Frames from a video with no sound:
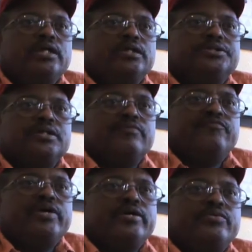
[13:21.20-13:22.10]
Some
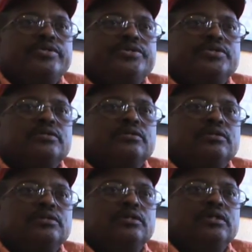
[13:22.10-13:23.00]
veterans
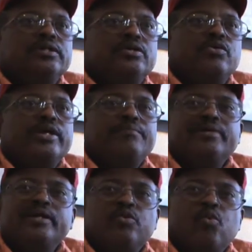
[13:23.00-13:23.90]
know they've
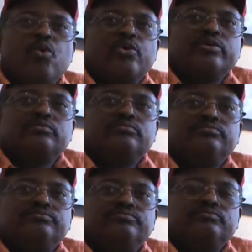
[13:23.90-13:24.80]
been to war,
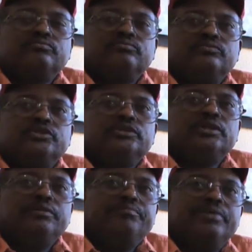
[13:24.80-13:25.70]

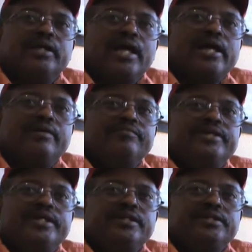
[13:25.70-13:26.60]
but a lot of them
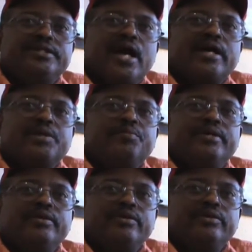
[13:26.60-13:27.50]
didn't
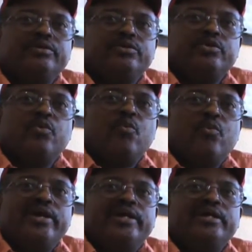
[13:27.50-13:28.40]
document the
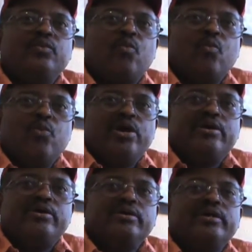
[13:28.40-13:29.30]
when,
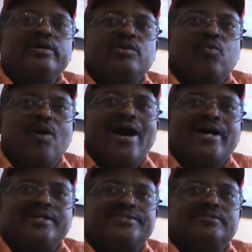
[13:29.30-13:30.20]
where, and the
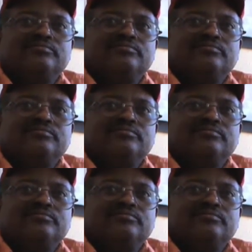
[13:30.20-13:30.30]
whys.